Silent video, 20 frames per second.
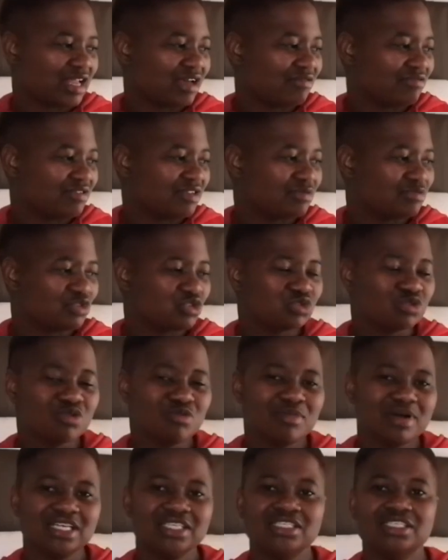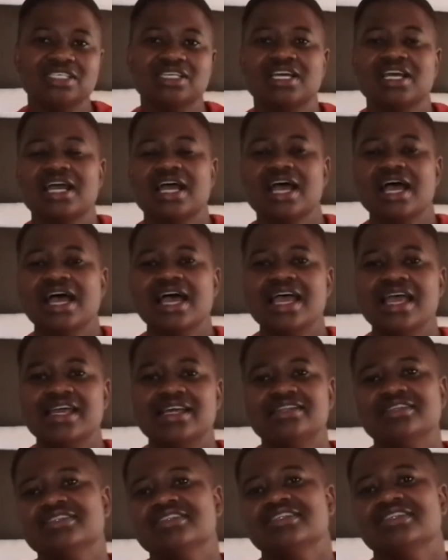love them so much.
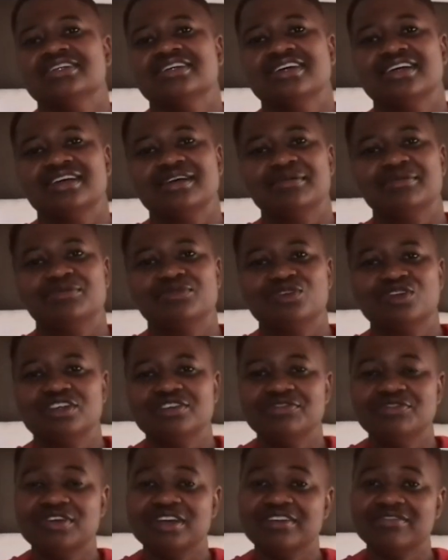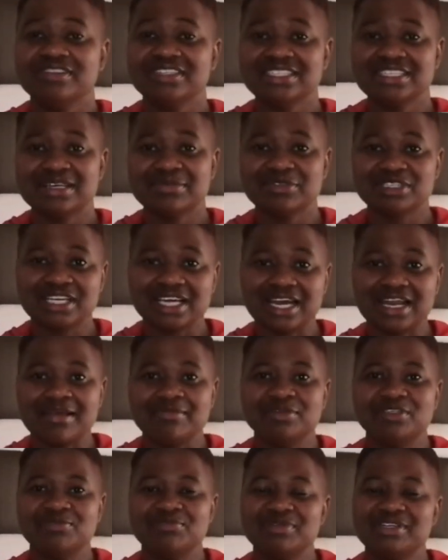And if you haven't
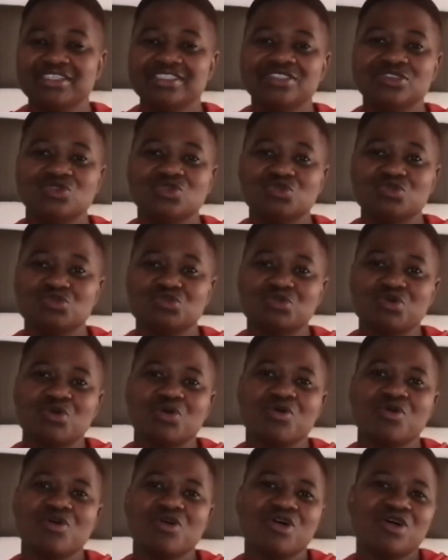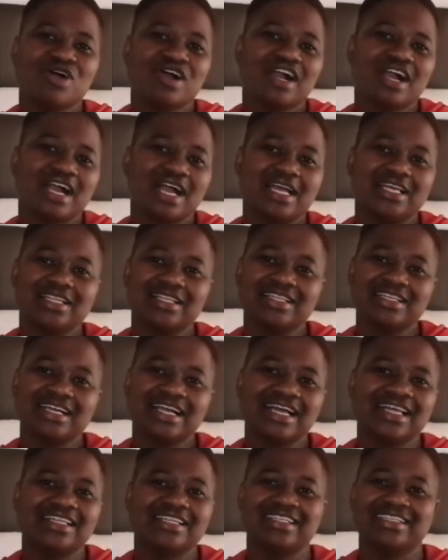subscribed, please do so.
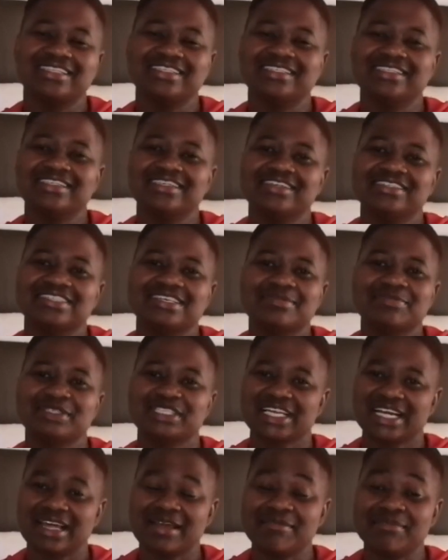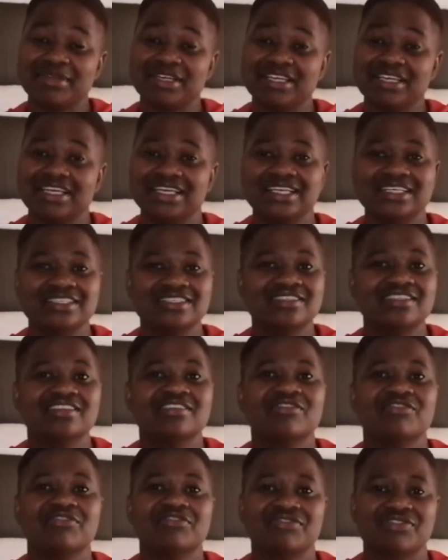Kindly subscribing is
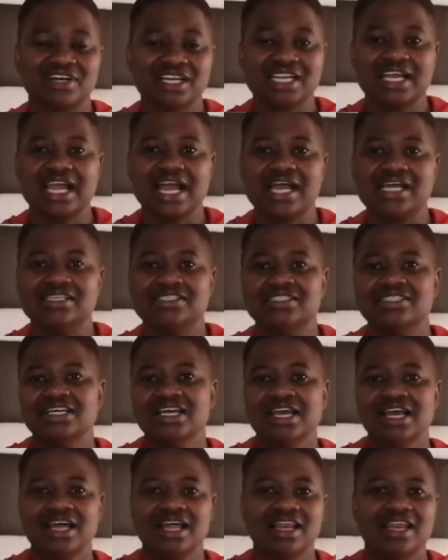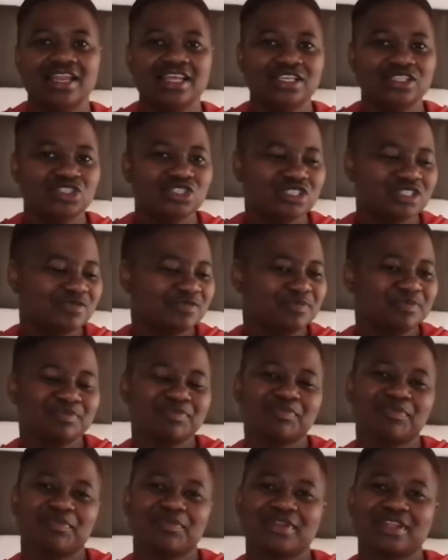free, guys. Let's
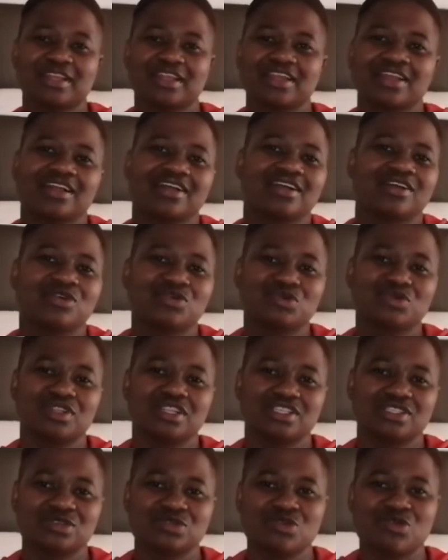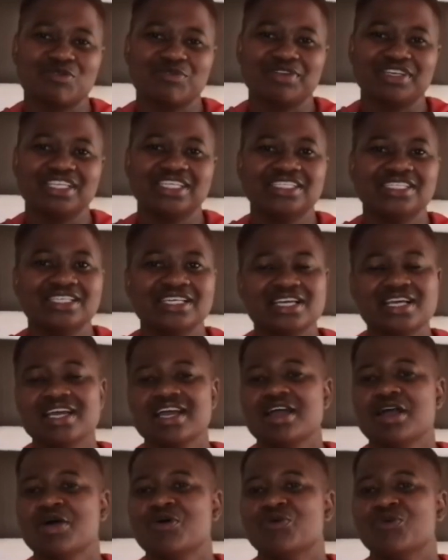grow this community.
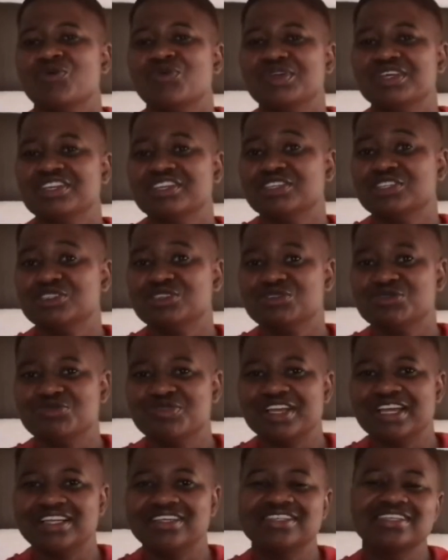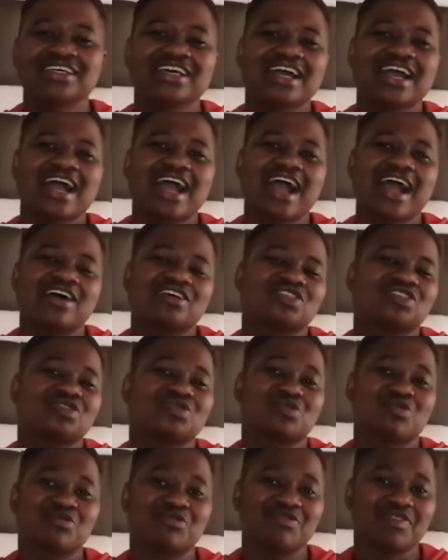We need to get
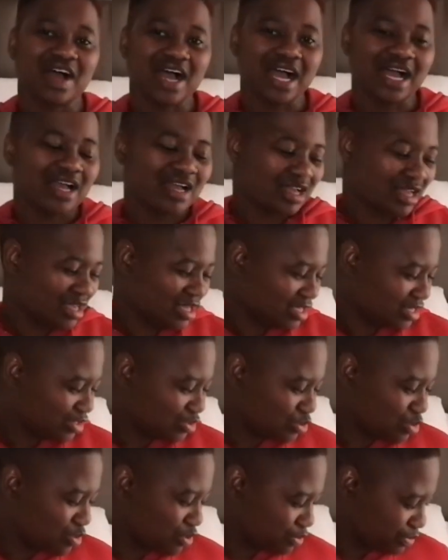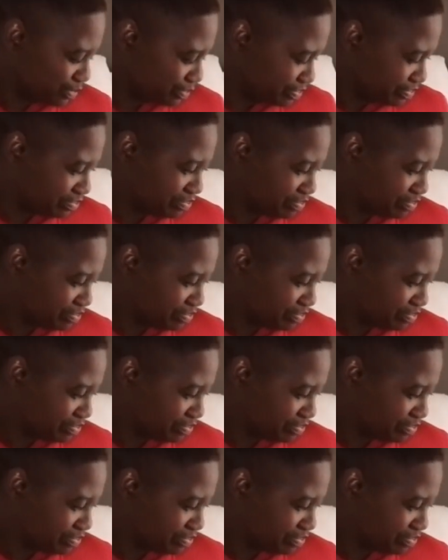so far. So